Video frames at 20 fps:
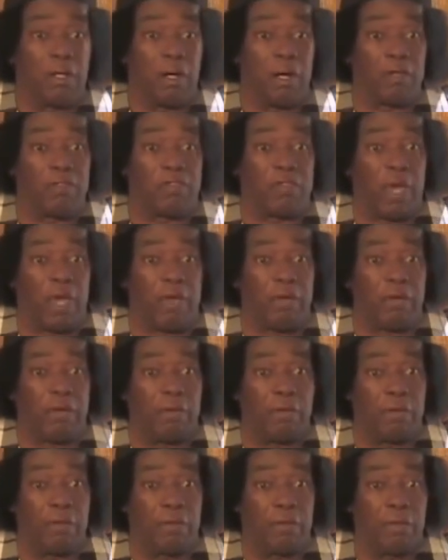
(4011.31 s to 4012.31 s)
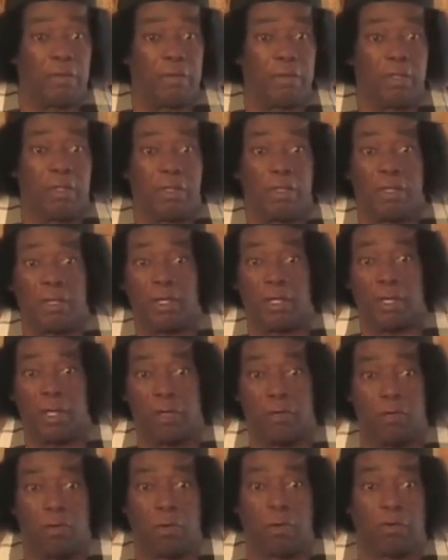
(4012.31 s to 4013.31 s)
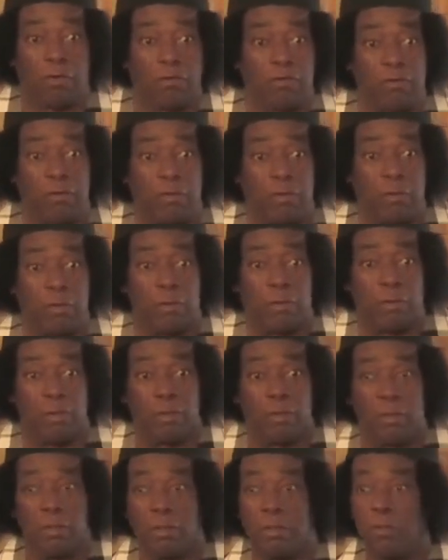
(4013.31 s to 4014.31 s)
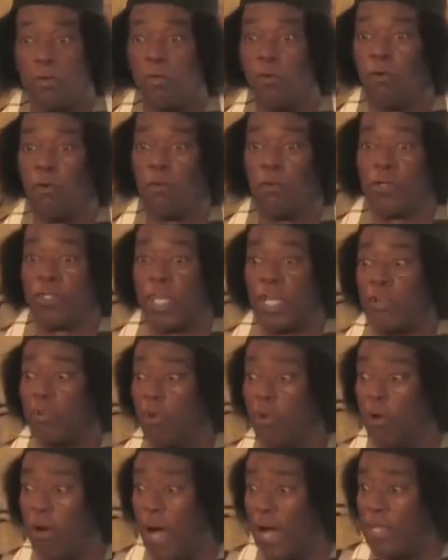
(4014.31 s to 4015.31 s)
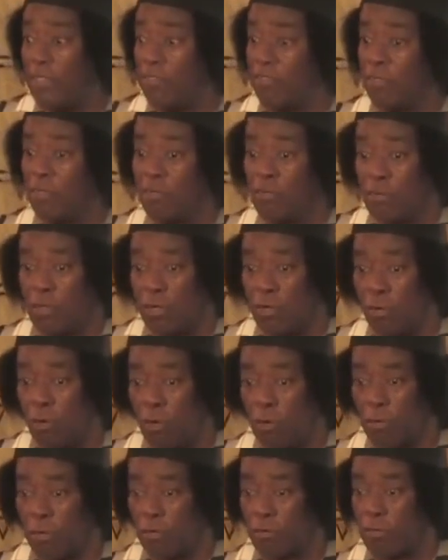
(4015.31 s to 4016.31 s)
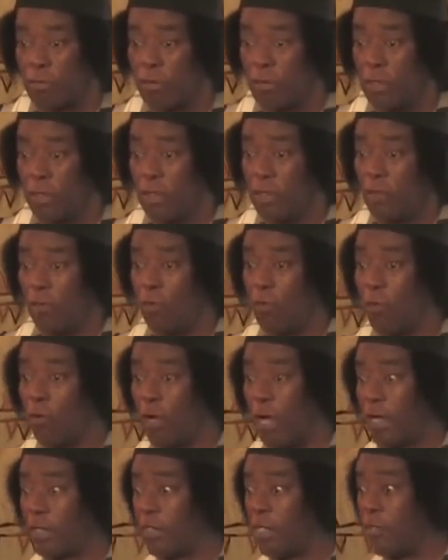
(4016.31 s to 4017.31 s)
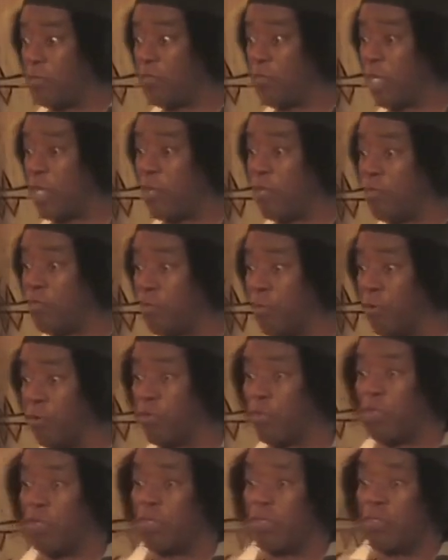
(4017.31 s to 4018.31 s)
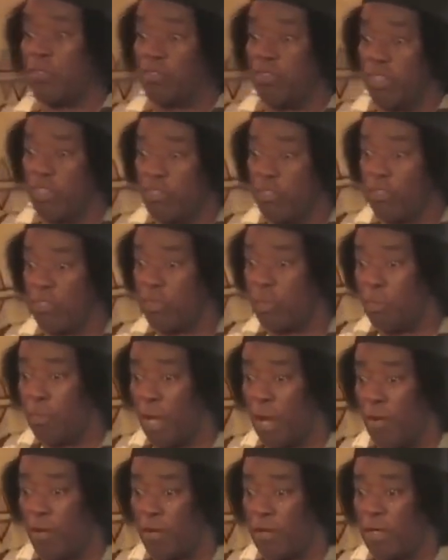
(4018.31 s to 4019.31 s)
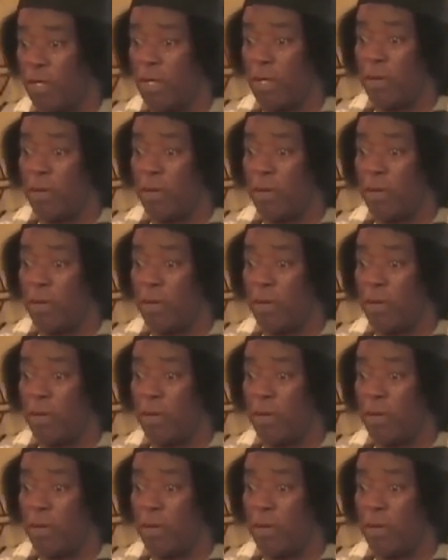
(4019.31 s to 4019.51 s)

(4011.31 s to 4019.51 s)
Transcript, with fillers: Assad and Horus, or what they call Isis and Horus, or like they say in the church, Jesus and Mary,